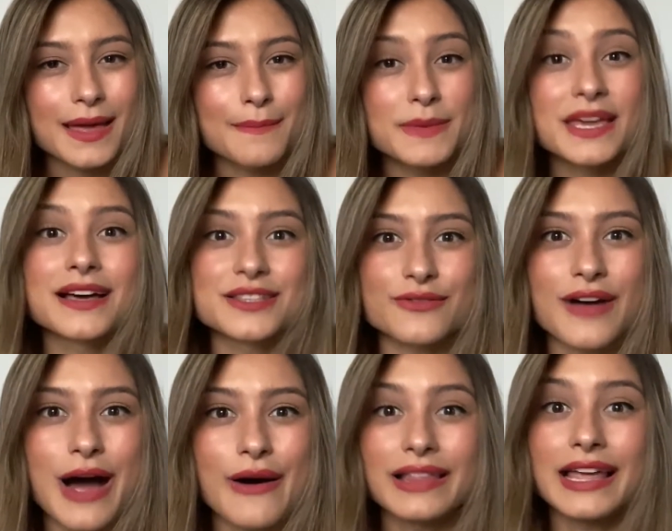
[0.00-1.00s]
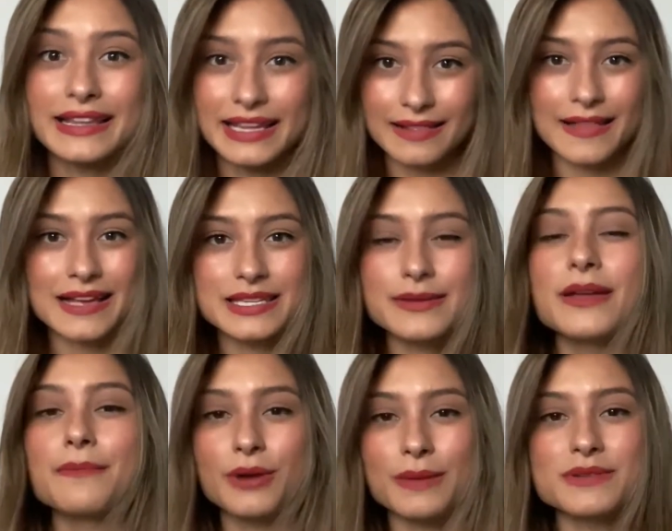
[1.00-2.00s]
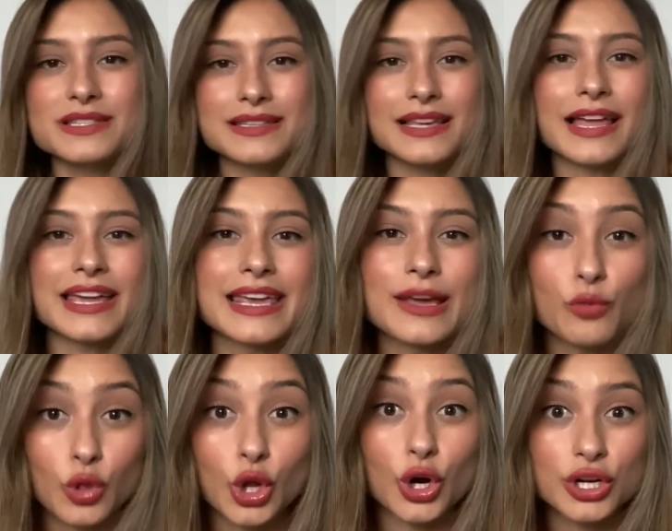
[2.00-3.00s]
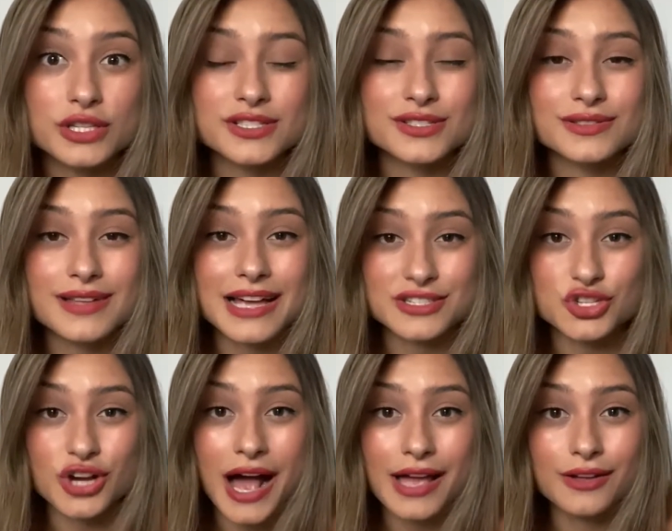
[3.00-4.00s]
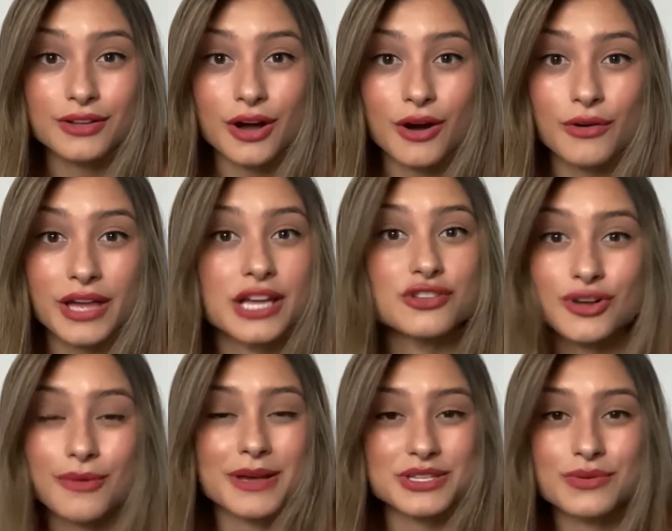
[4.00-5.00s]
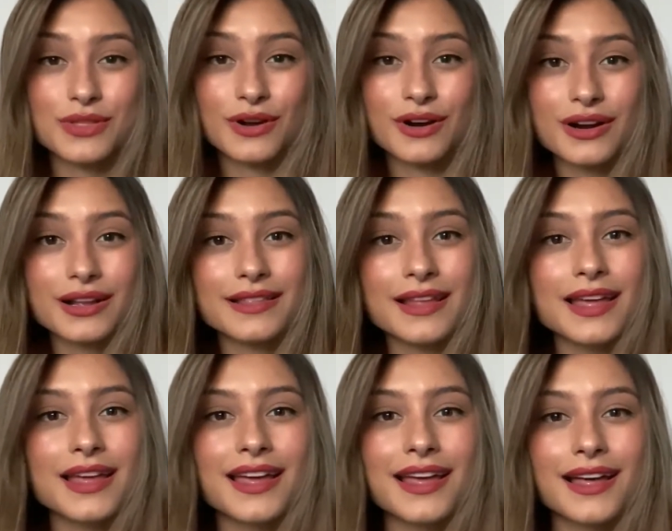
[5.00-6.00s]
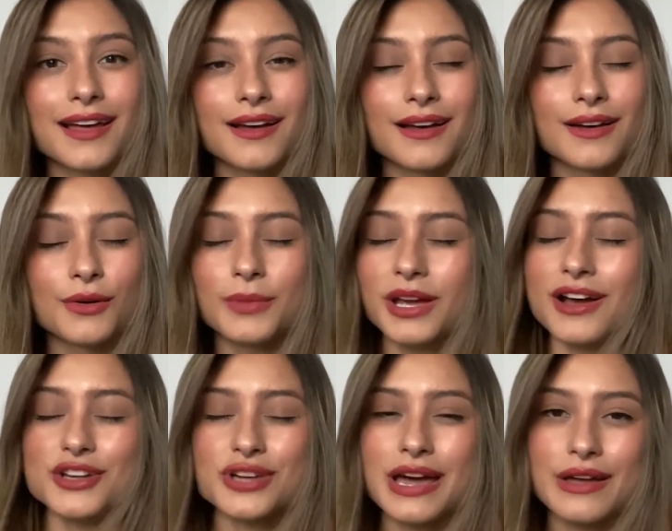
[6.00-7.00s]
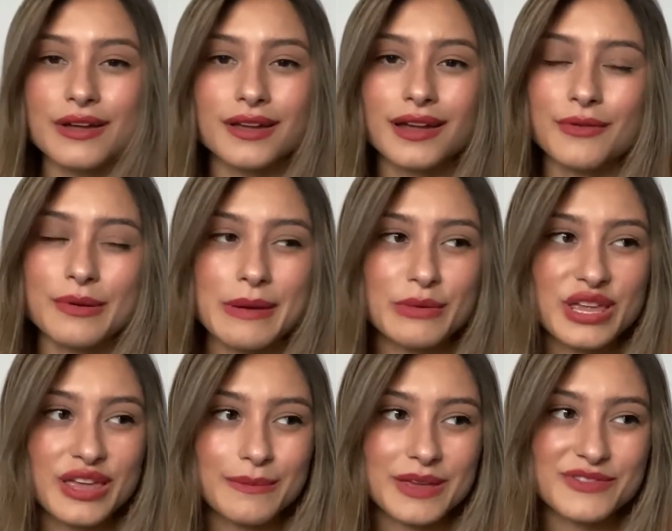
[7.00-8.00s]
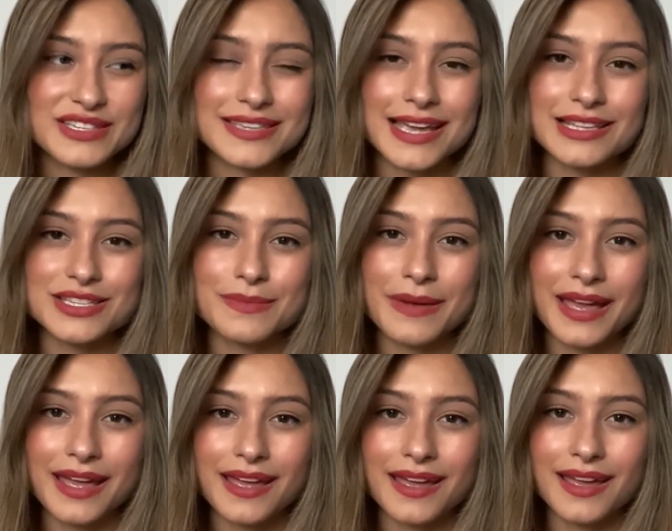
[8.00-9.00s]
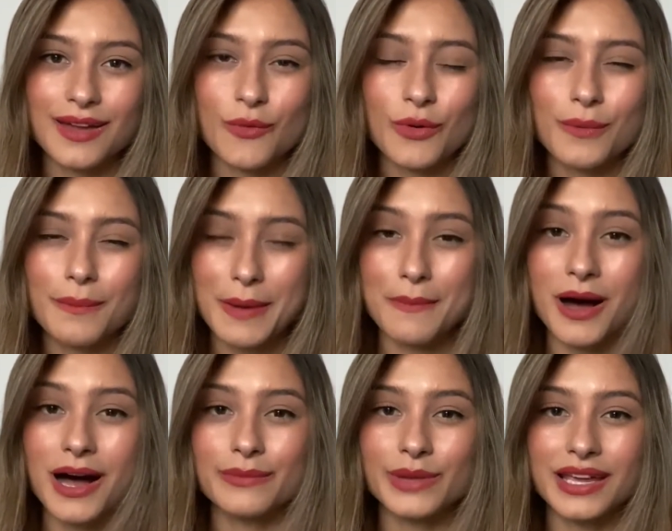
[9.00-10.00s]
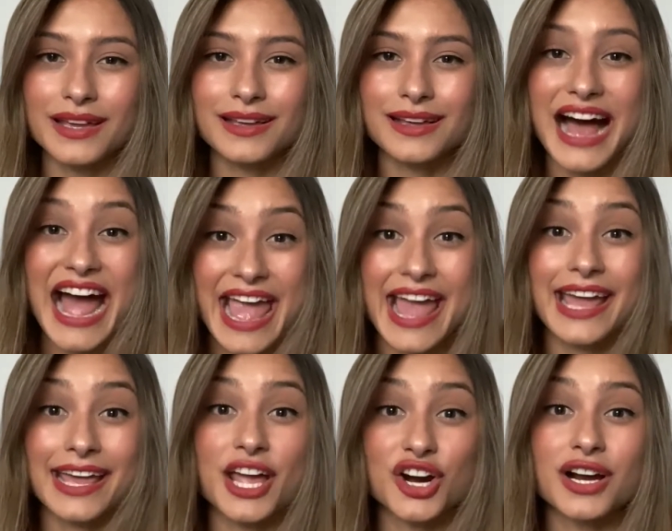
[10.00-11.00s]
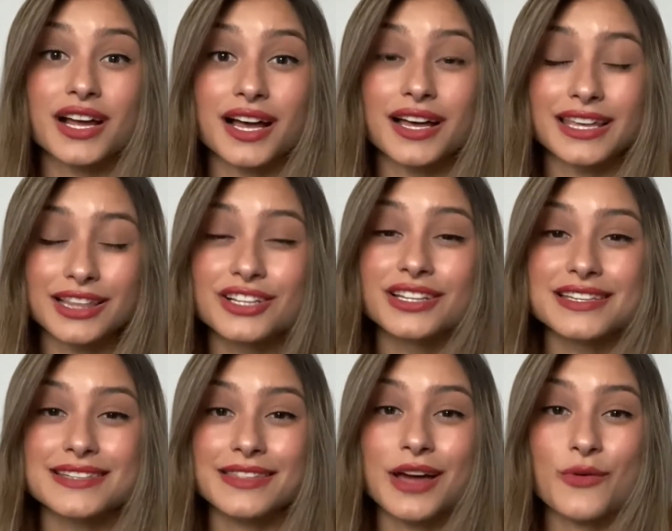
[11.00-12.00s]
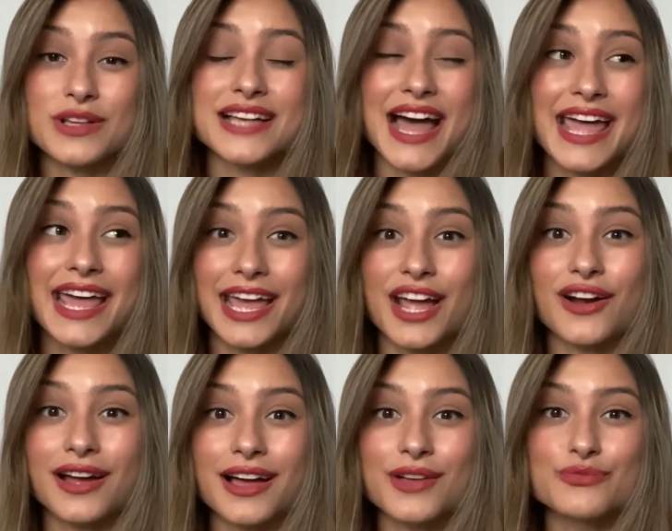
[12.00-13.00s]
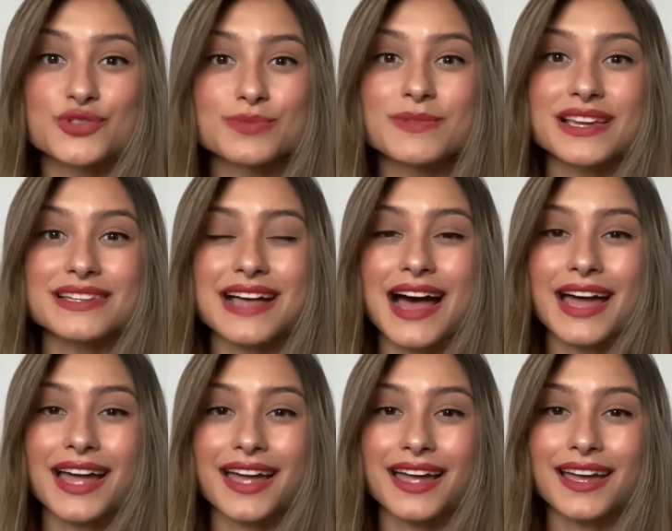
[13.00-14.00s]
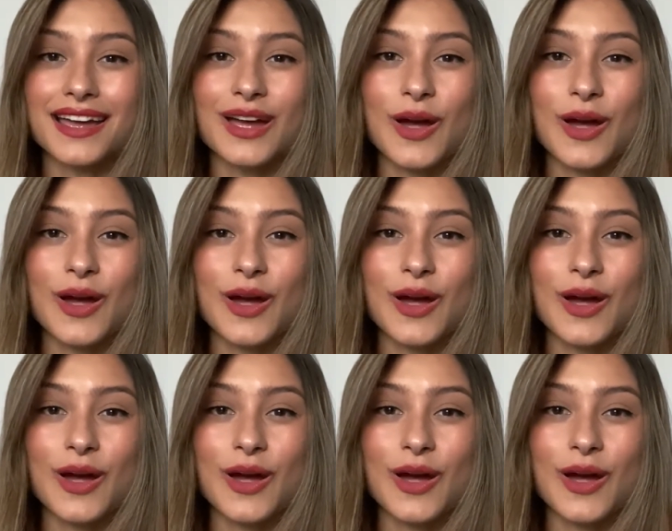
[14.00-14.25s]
because of how I like neglected him purposely, like he learned as a child, oh, okay, don't mess with her. And oh my gosh, I remember him even saying to my mom, like, I hate Erica. He literally said that once, I hate Erica, just because I